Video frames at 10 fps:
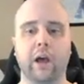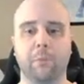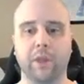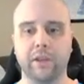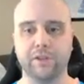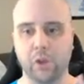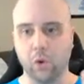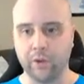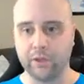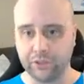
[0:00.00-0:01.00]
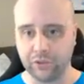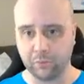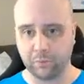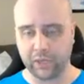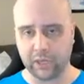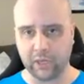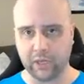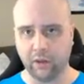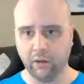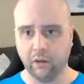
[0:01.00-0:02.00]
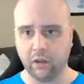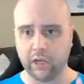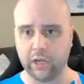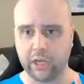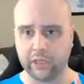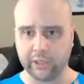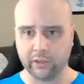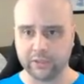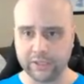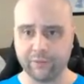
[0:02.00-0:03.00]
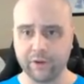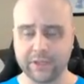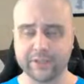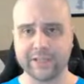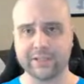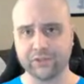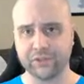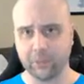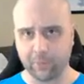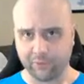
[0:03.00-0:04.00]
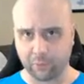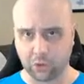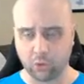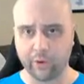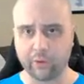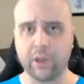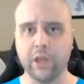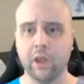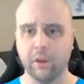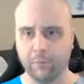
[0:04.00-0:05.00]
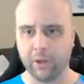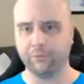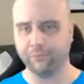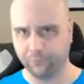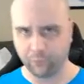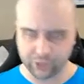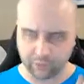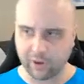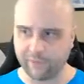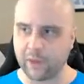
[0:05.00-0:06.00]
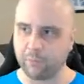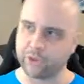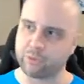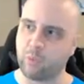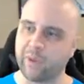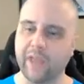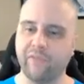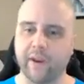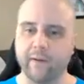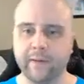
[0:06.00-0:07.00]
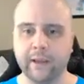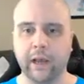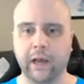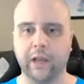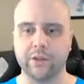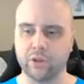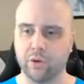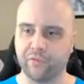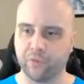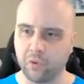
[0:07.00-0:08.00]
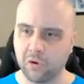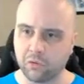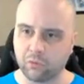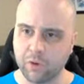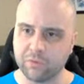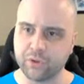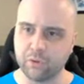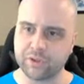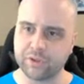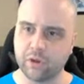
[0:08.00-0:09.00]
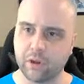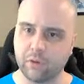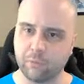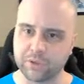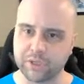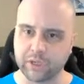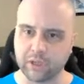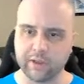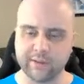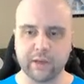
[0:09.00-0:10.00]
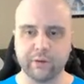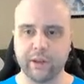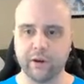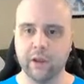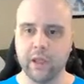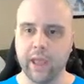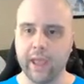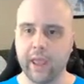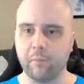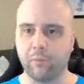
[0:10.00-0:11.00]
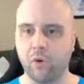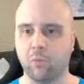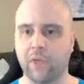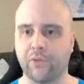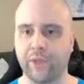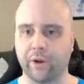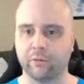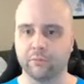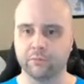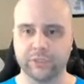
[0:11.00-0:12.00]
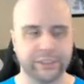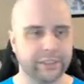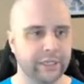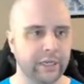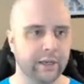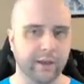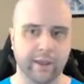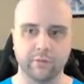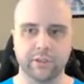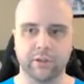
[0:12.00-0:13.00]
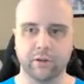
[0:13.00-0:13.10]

is going to be a little different because that's actually going to be from a query, but we'll jump off that bridge when we get there. So for row source, we're just going to click down here and boom, right there. T accounts.